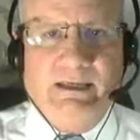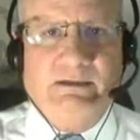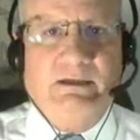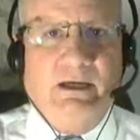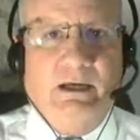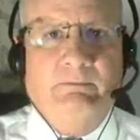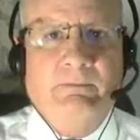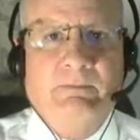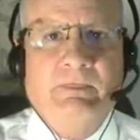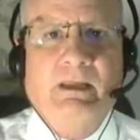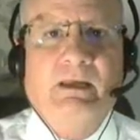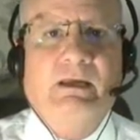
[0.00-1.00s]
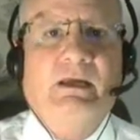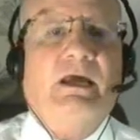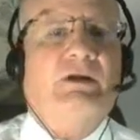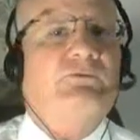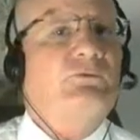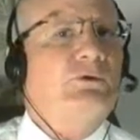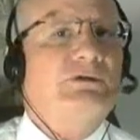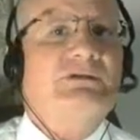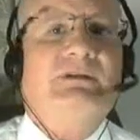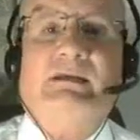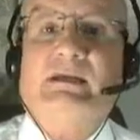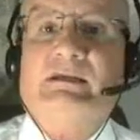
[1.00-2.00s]
income. And of course,
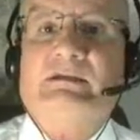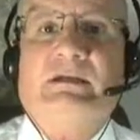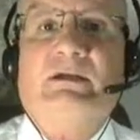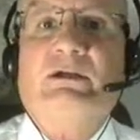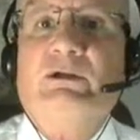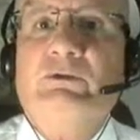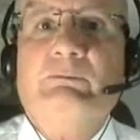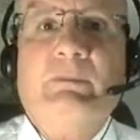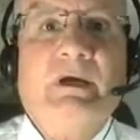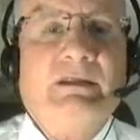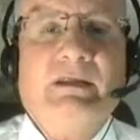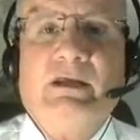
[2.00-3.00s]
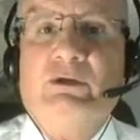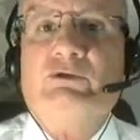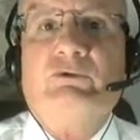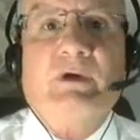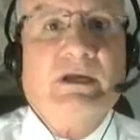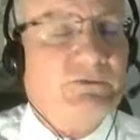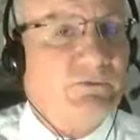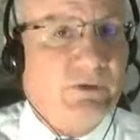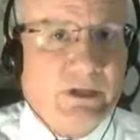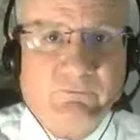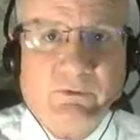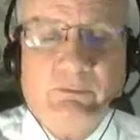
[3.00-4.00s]
that doesn't include money that you transferred
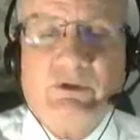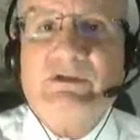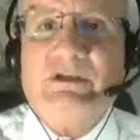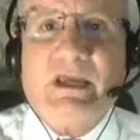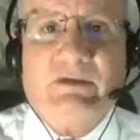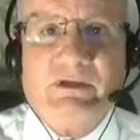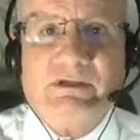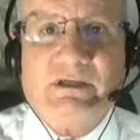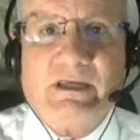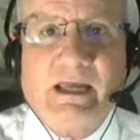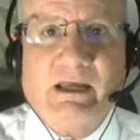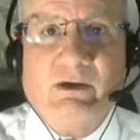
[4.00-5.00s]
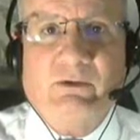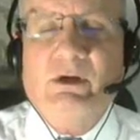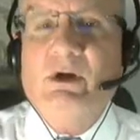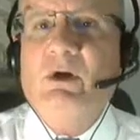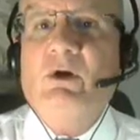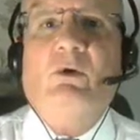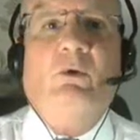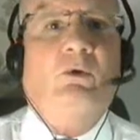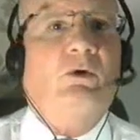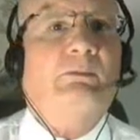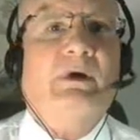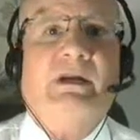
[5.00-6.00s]
in from your savings account
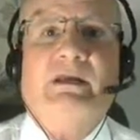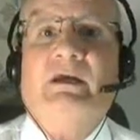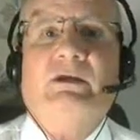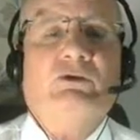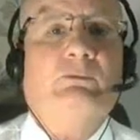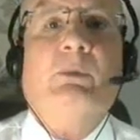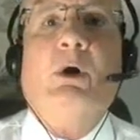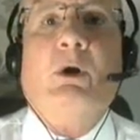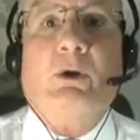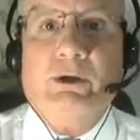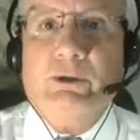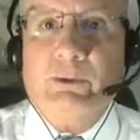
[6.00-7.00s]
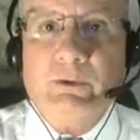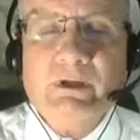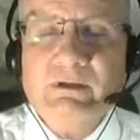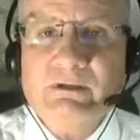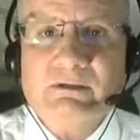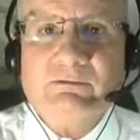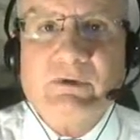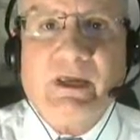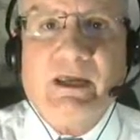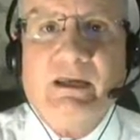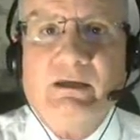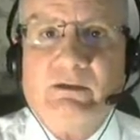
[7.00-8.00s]
or money that you borrowed.
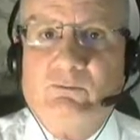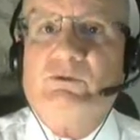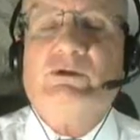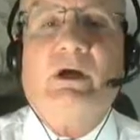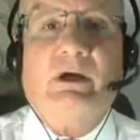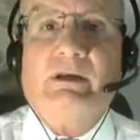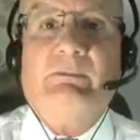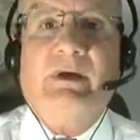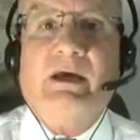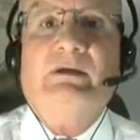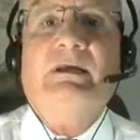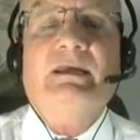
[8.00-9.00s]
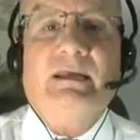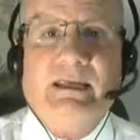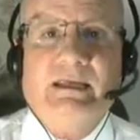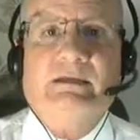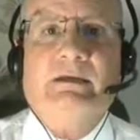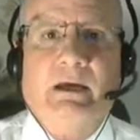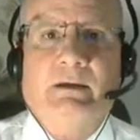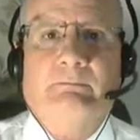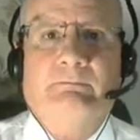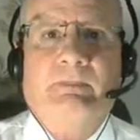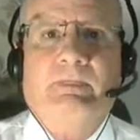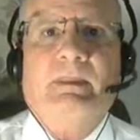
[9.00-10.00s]
Okay, we're talking about
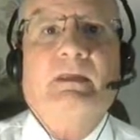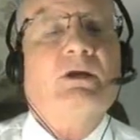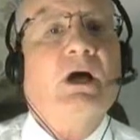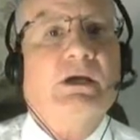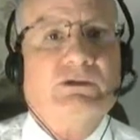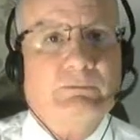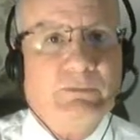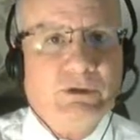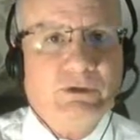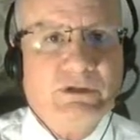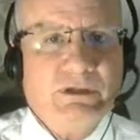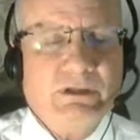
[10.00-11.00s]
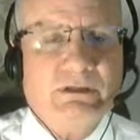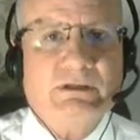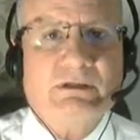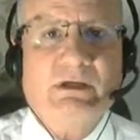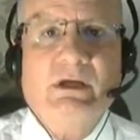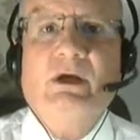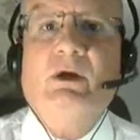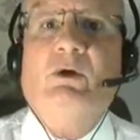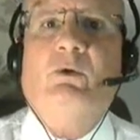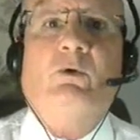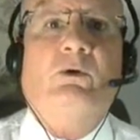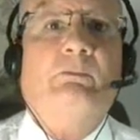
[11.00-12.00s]
income, contributions,
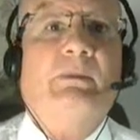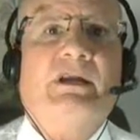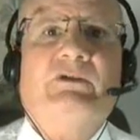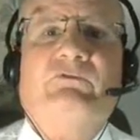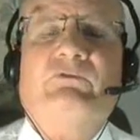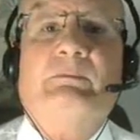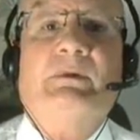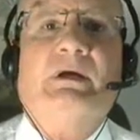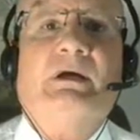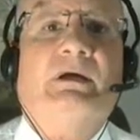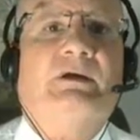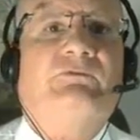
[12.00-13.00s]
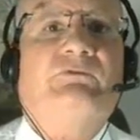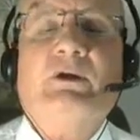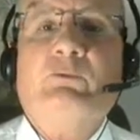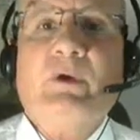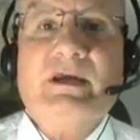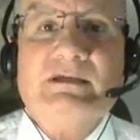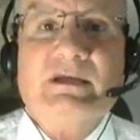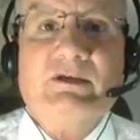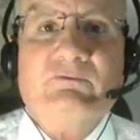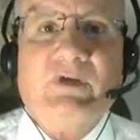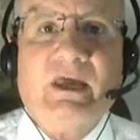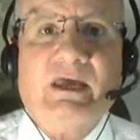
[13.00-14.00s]
or money from a fundraising
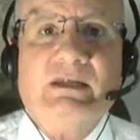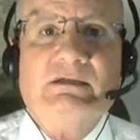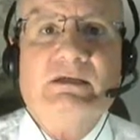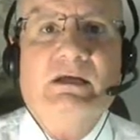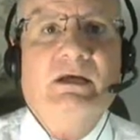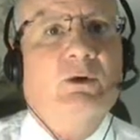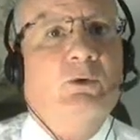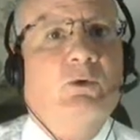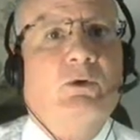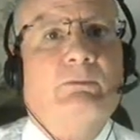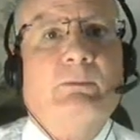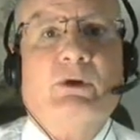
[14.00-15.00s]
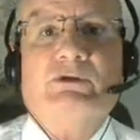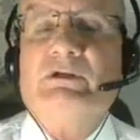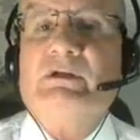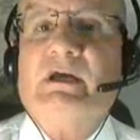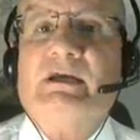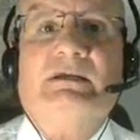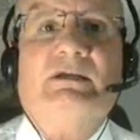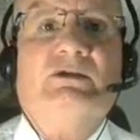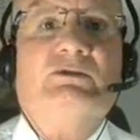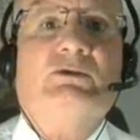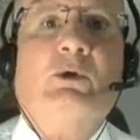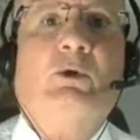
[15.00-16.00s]
event, or merchandise that
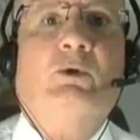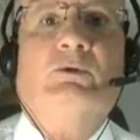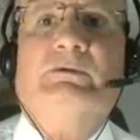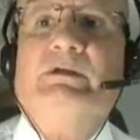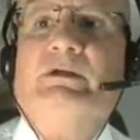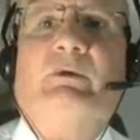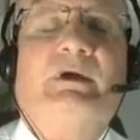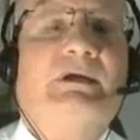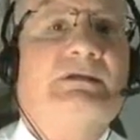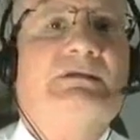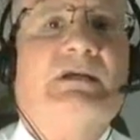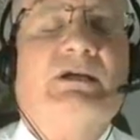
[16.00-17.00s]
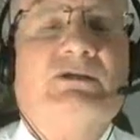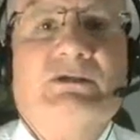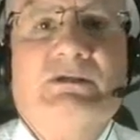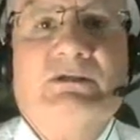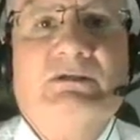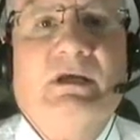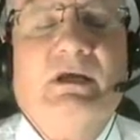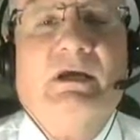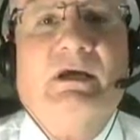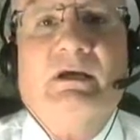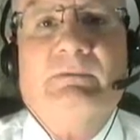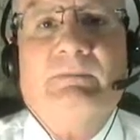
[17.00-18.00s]
you sold, a concession
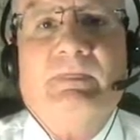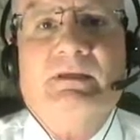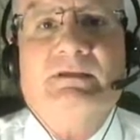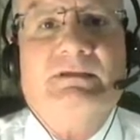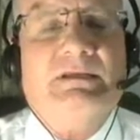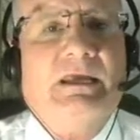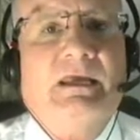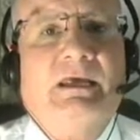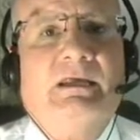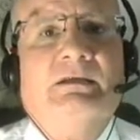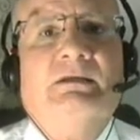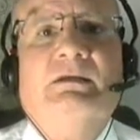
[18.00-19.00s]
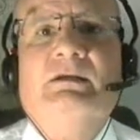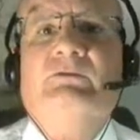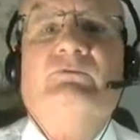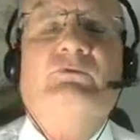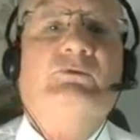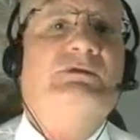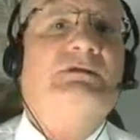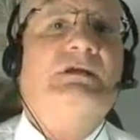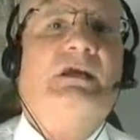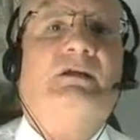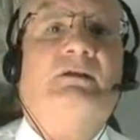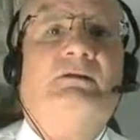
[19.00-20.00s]
stand, food
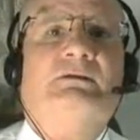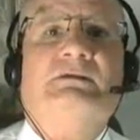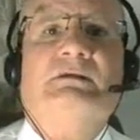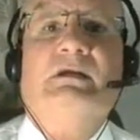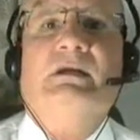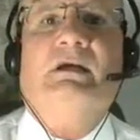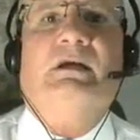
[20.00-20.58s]
sales,